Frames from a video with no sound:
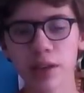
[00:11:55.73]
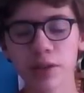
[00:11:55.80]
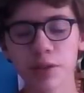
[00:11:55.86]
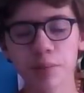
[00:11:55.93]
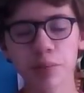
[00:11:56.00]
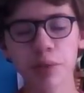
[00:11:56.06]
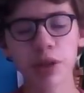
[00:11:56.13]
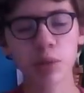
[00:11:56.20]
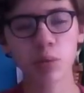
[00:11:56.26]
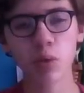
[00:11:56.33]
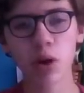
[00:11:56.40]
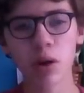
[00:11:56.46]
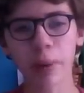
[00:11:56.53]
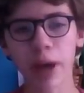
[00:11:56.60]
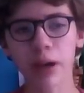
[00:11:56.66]
It's pretty
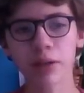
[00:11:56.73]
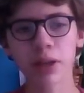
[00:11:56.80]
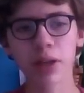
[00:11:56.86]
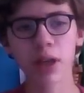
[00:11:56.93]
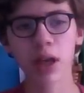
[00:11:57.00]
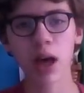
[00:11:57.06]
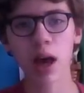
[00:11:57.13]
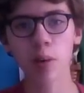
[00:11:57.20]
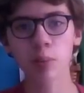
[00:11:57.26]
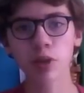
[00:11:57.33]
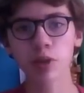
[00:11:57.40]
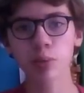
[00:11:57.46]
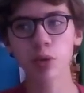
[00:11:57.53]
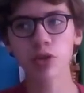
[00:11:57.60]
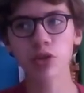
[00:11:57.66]
warm out.
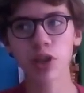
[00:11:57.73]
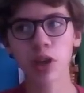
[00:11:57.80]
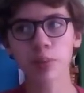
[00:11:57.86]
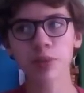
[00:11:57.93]
It's supposed to